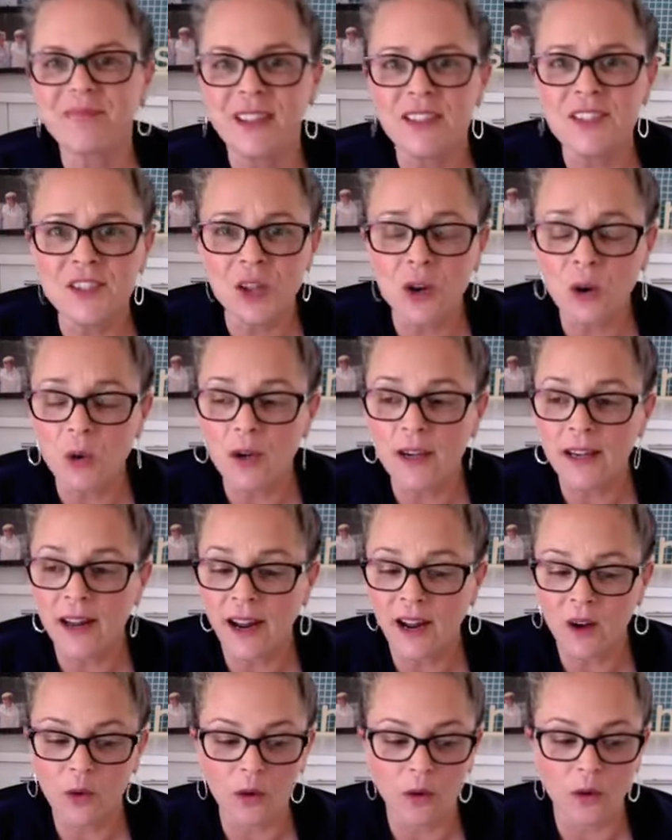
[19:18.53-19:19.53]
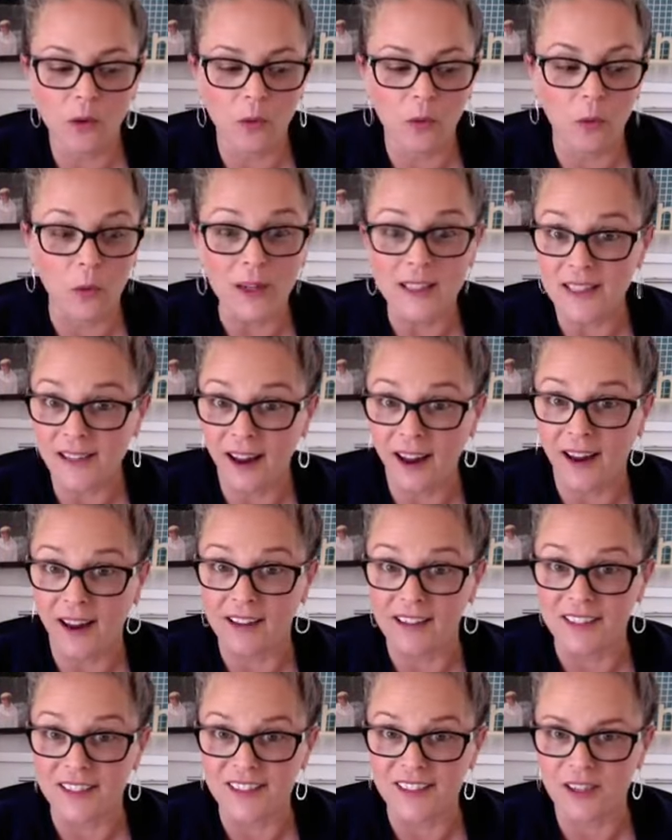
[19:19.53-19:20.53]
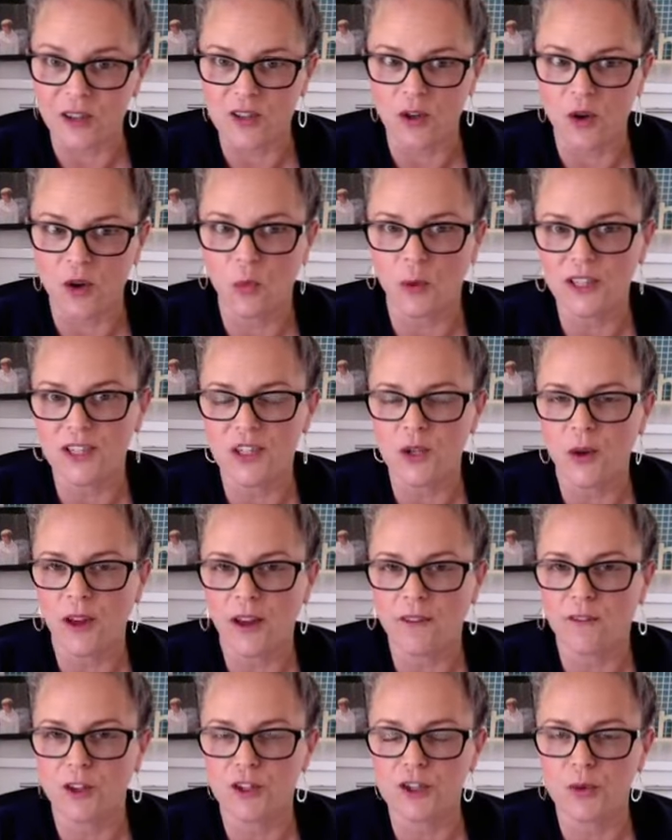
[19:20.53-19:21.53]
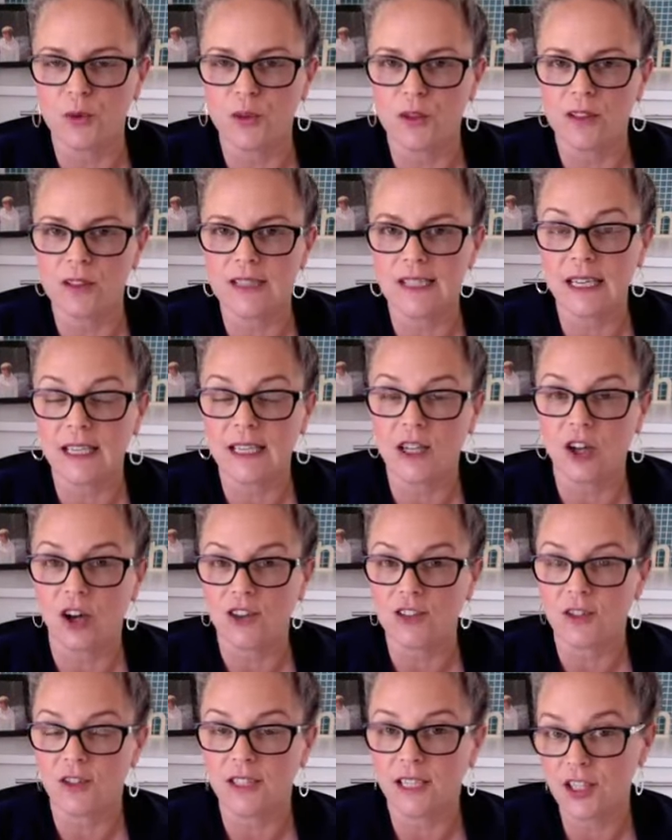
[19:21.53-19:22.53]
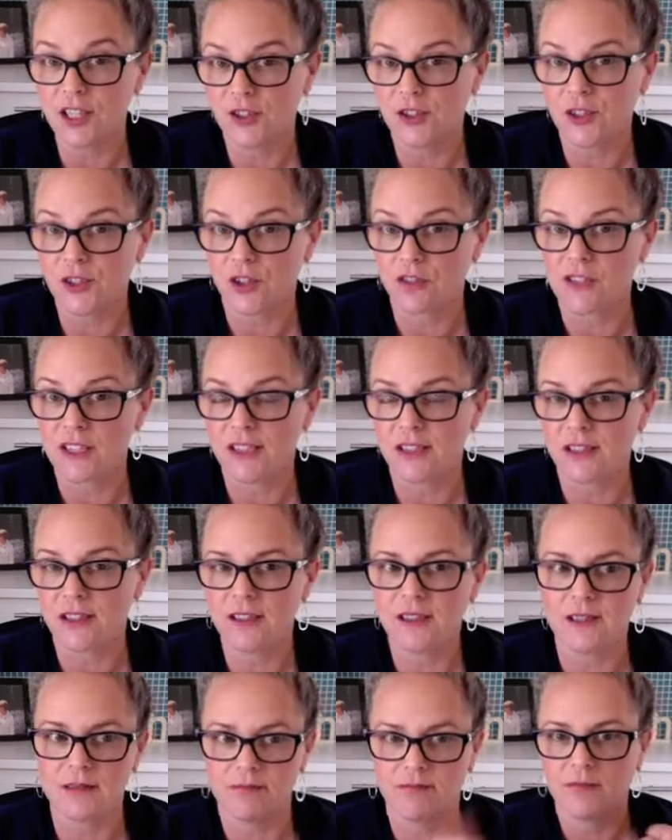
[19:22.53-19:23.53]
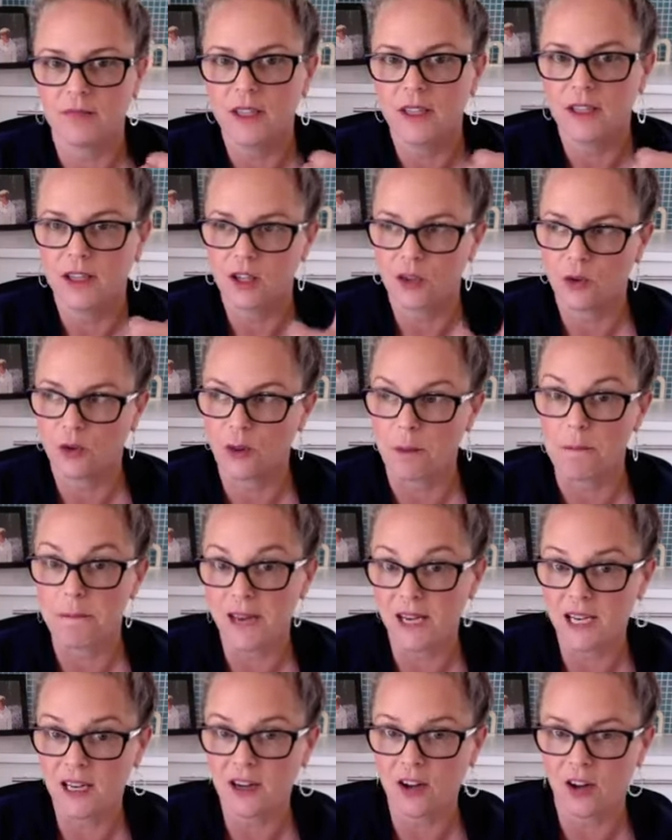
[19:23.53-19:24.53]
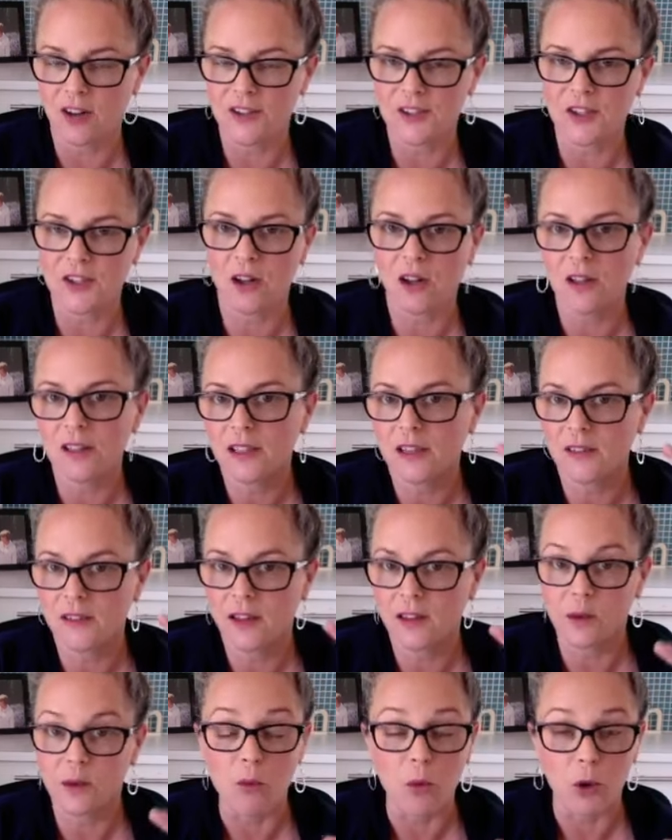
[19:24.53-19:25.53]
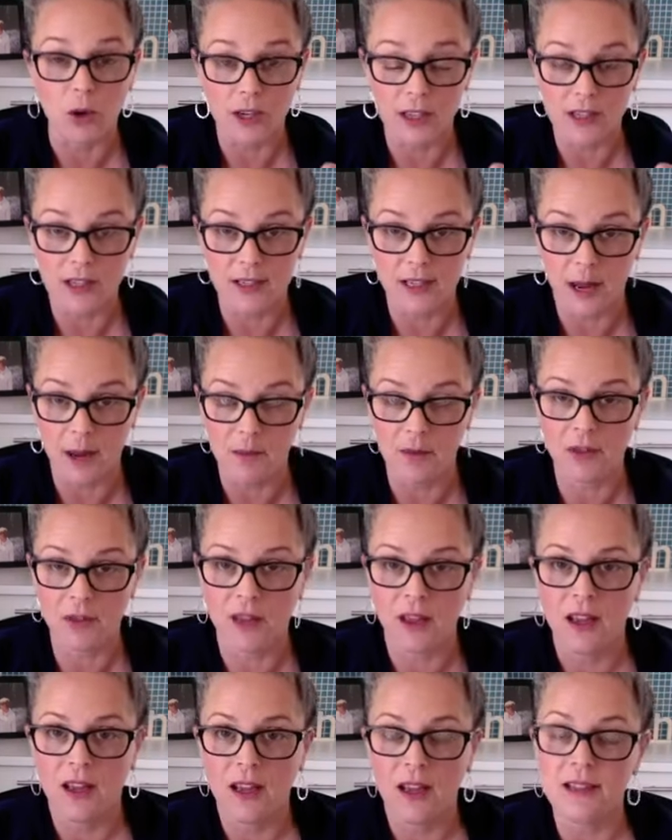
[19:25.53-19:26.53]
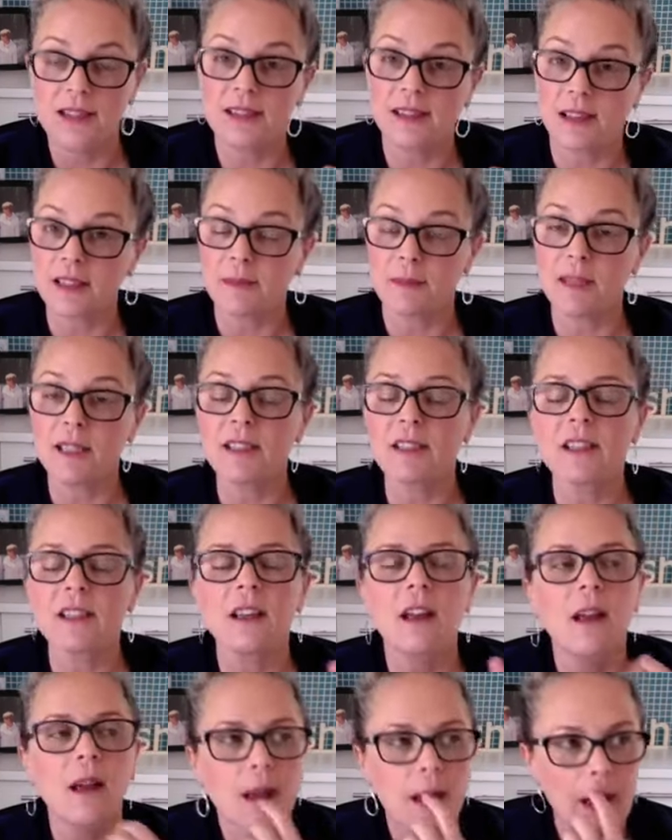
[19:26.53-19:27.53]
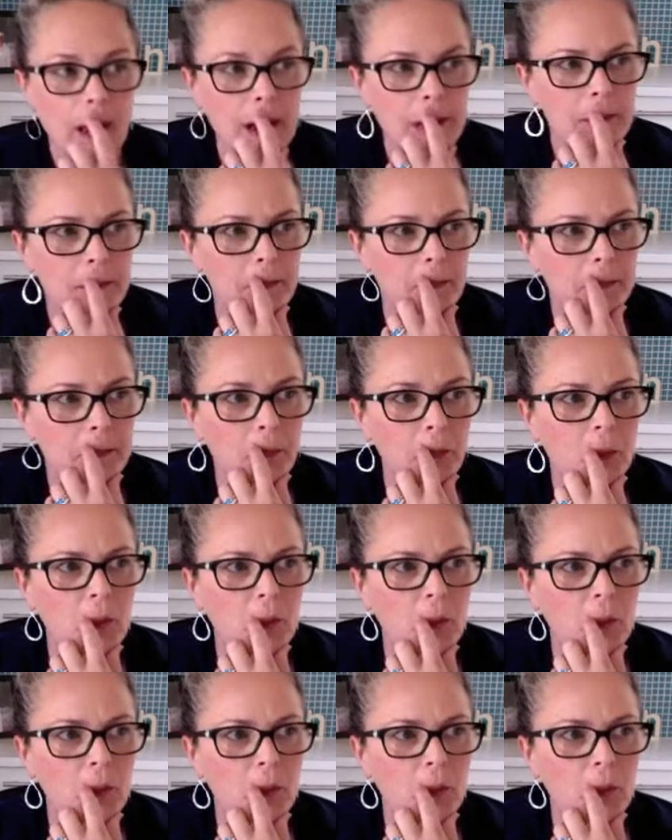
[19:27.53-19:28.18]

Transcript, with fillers: So now what's next? So once you have virtual skin consultation services, you know, the mini consult and then the more in-depth assessment, um,